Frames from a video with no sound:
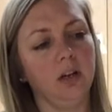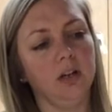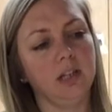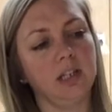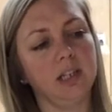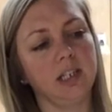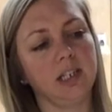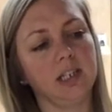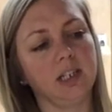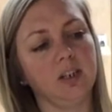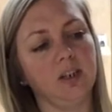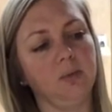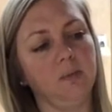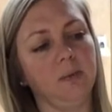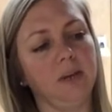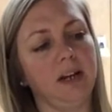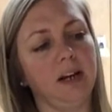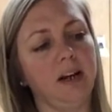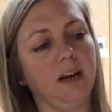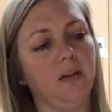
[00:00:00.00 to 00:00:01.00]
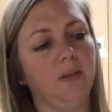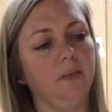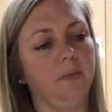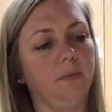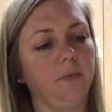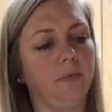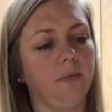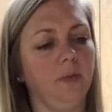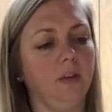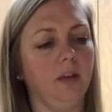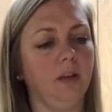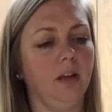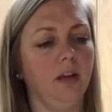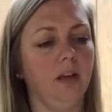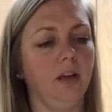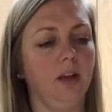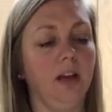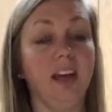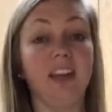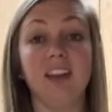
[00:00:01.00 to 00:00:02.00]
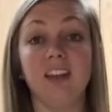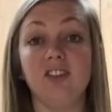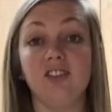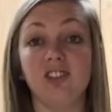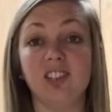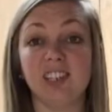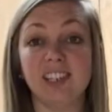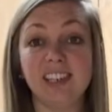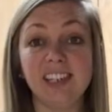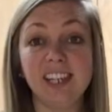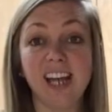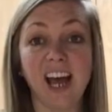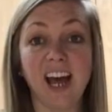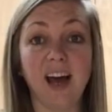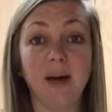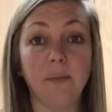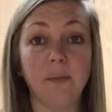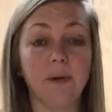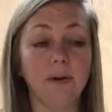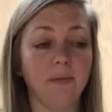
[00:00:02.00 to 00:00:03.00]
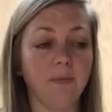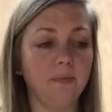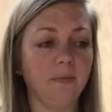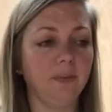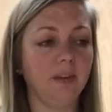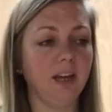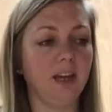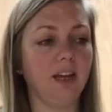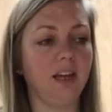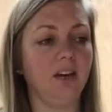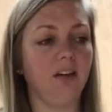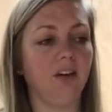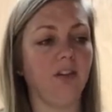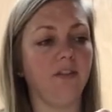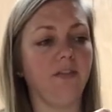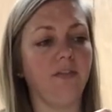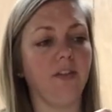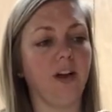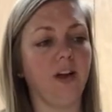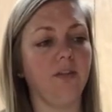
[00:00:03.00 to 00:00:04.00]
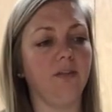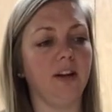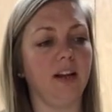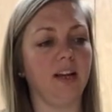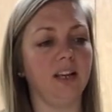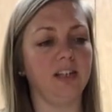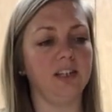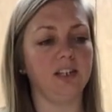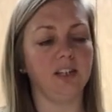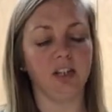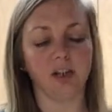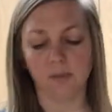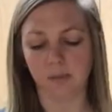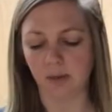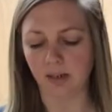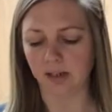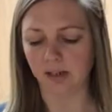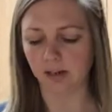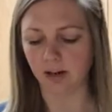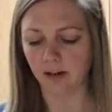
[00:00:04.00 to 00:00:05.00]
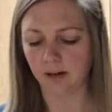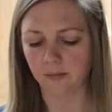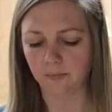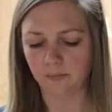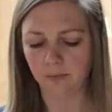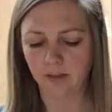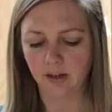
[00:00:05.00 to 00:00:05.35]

to scoop it out and then just tap and it'll fall right into your blender.